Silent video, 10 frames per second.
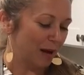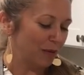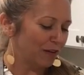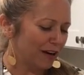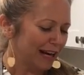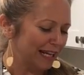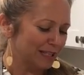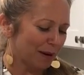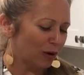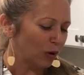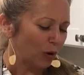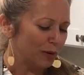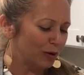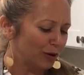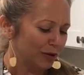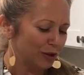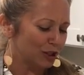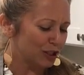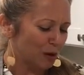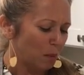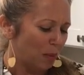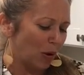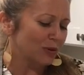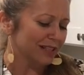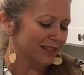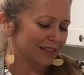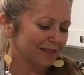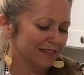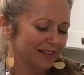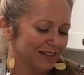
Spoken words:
They're very antimicrobial and they're just so potent and,